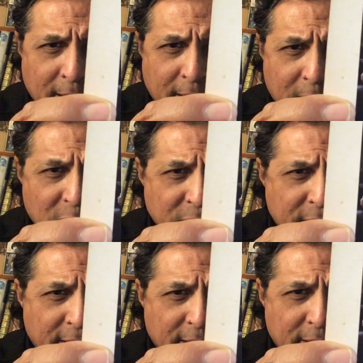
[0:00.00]
And you
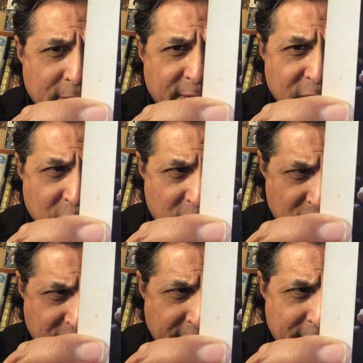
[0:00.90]
see the visitors
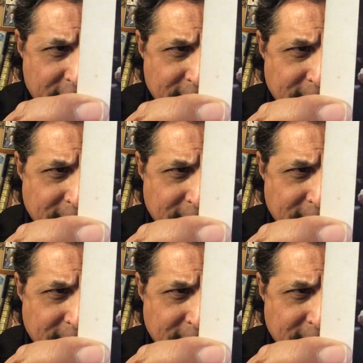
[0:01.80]
there.